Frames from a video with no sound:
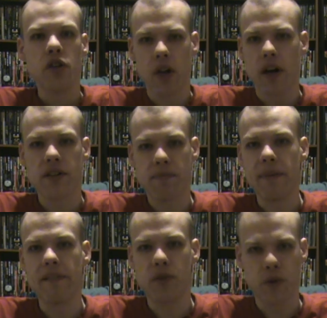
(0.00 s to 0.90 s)
John
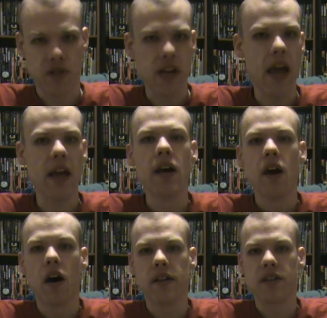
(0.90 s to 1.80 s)
Smith to stay
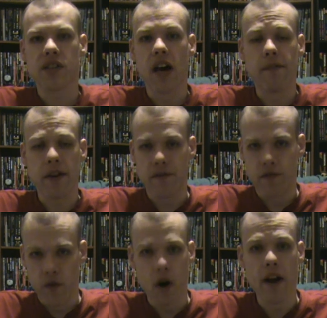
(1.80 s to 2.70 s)
on this comic
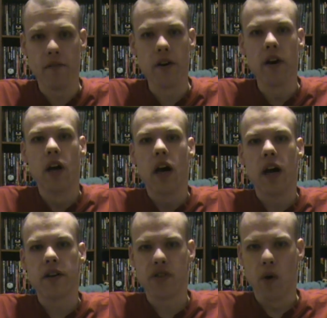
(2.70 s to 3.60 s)
forever.
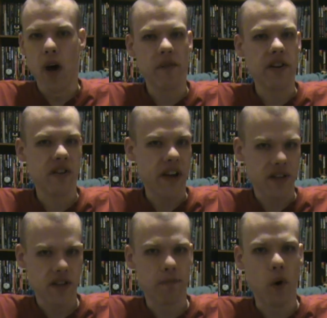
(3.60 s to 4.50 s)
Uh, so obviously,
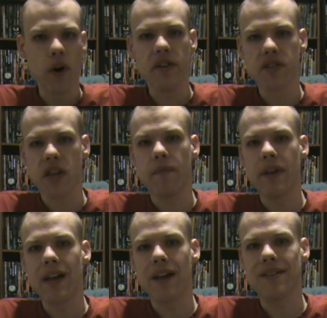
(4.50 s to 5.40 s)
at some point, there's going to
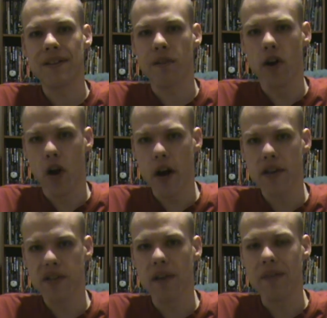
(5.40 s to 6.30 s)
be a different
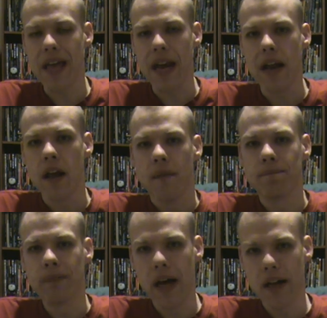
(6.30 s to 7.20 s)
artist come in
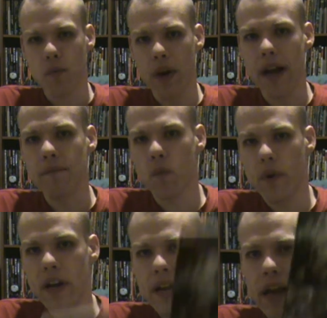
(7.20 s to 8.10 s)
but when I'm
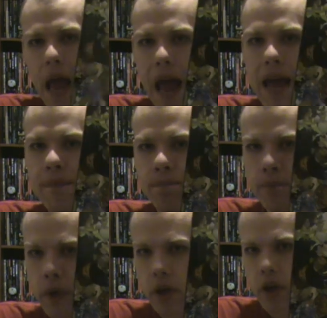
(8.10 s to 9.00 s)
reading a
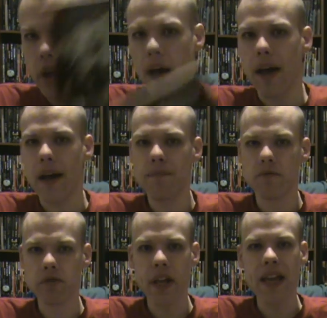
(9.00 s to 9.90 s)
book,
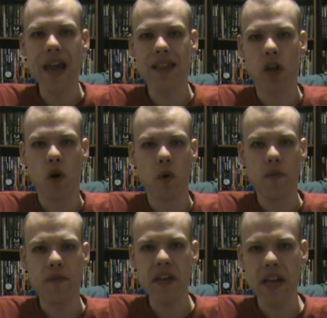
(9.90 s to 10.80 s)
I'm looking at the
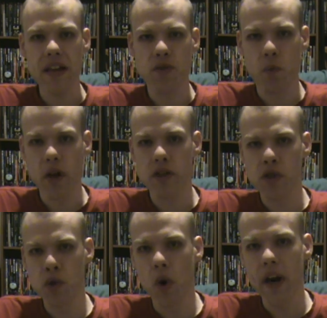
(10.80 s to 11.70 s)
whole thing as one
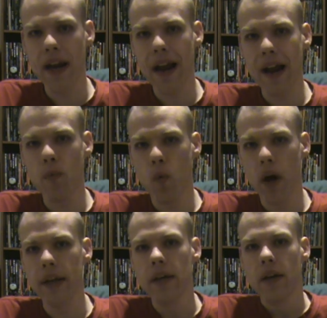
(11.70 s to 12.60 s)
story, and I
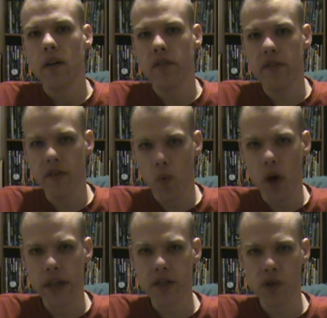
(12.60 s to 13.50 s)
want the
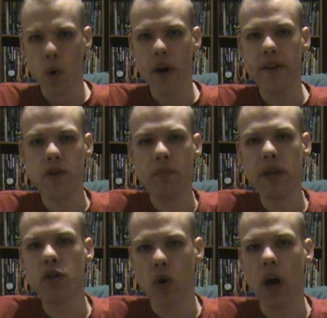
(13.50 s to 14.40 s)
one story to
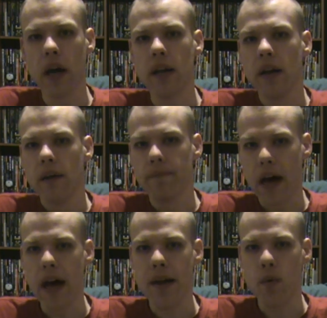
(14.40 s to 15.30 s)
be drawn
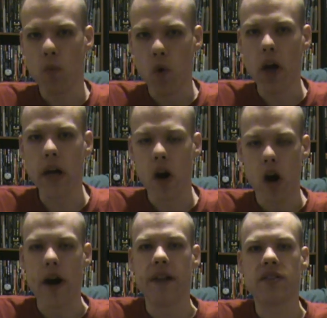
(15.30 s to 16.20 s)
by one
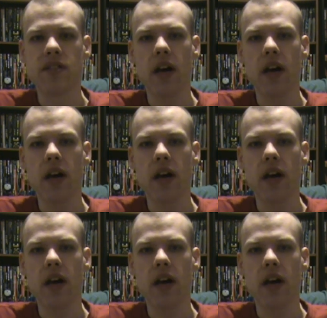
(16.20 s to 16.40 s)
artist.